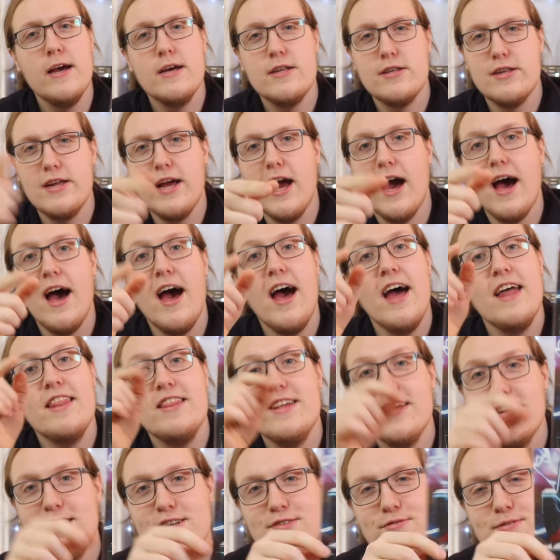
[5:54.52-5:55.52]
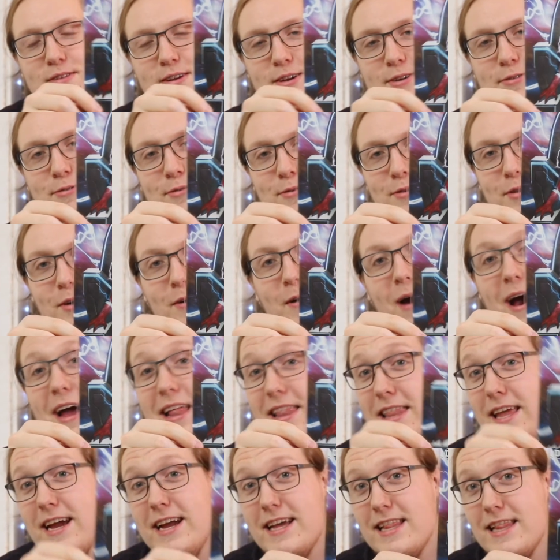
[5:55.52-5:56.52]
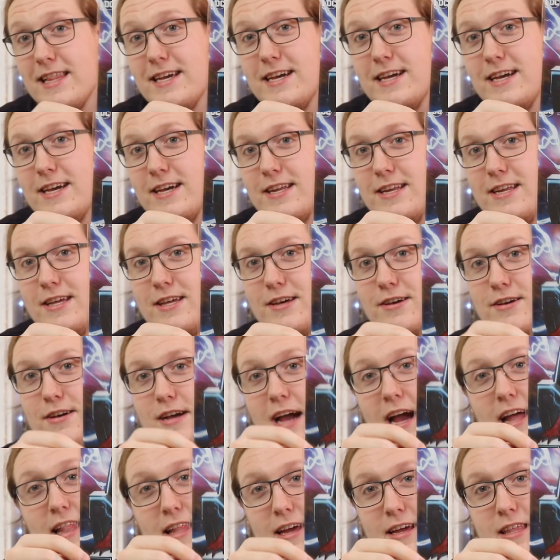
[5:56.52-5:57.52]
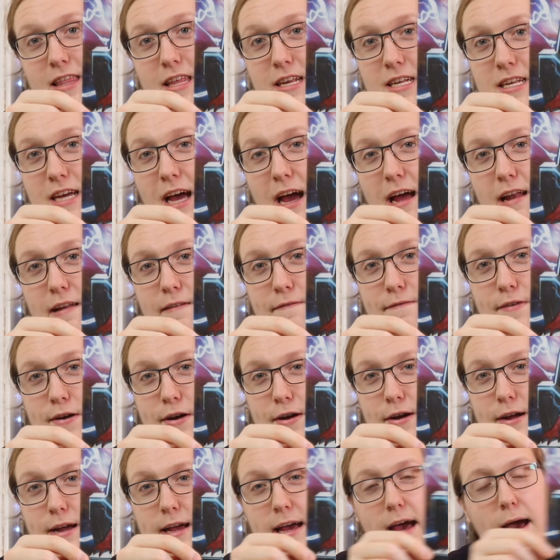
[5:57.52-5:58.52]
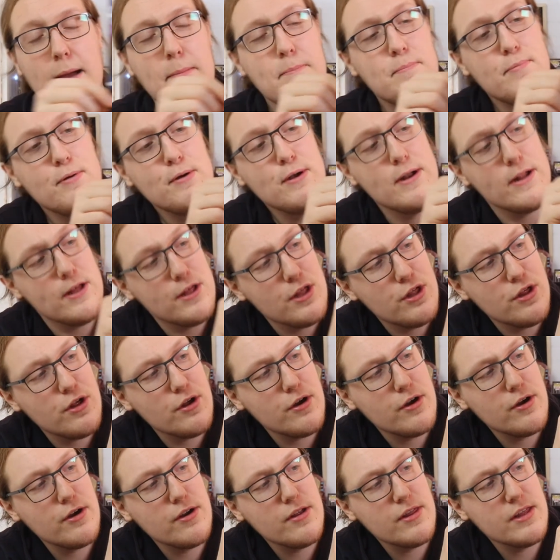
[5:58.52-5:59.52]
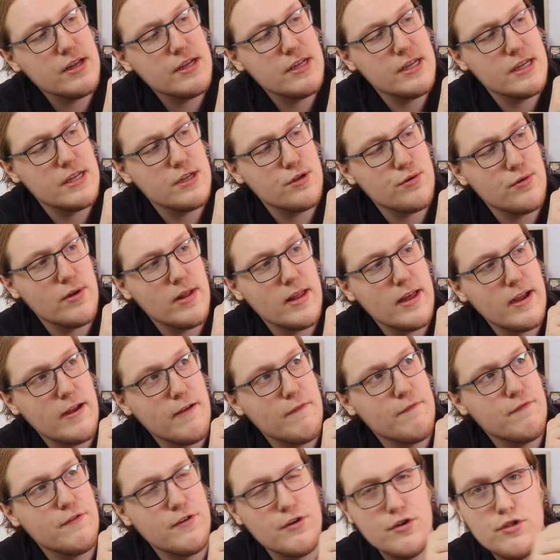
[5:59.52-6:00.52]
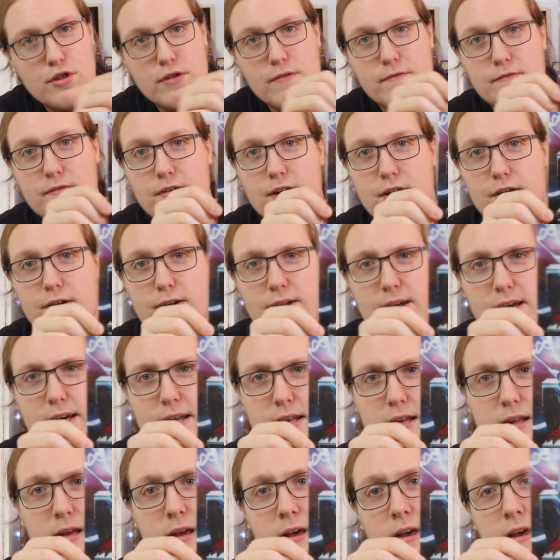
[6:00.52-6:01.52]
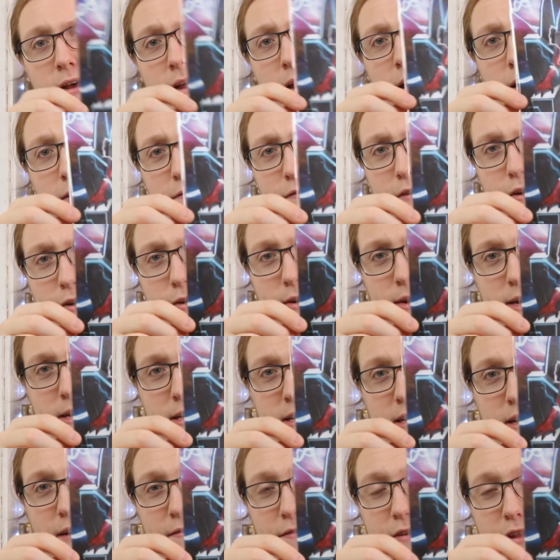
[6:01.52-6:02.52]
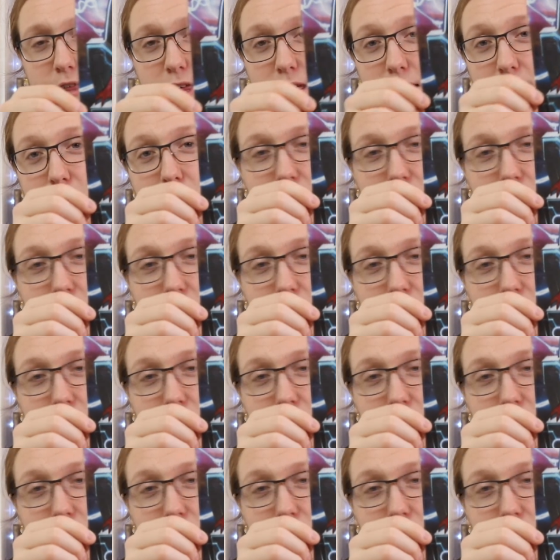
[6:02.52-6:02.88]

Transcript: So yeah, this is really cool though. I like Lee In-Hyuk. I like this kind of variant. I'm pretty sure this is sort of like a Virgin variant and everything.